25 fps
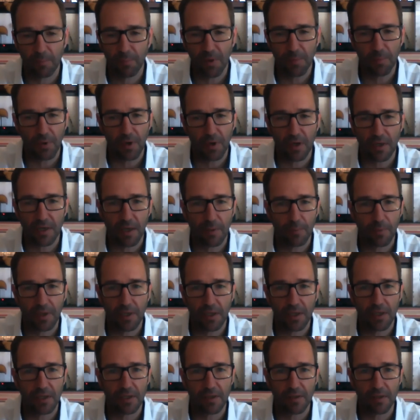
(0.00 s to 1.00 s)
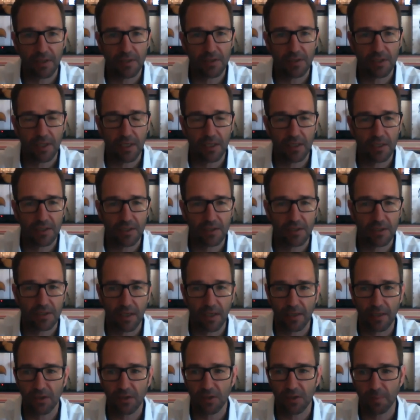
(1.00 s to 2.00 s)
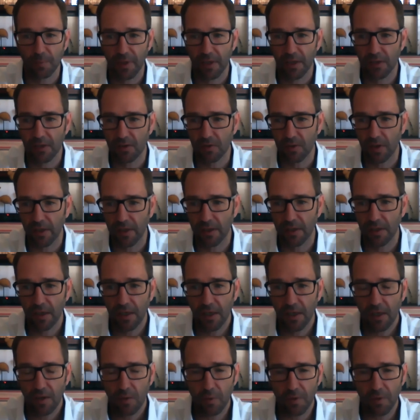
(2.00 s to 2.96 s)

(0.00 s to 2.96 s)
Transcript: people are coming in and they're saying, listen, I just made a trade.